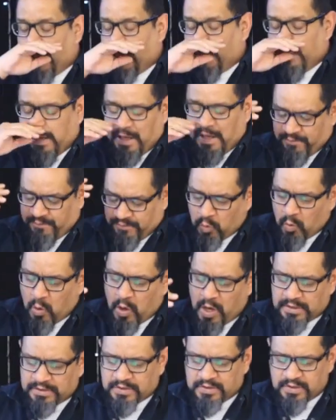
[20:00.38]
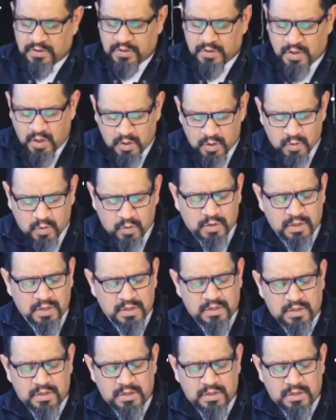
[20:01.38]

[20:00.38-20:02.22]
Now, if you want to know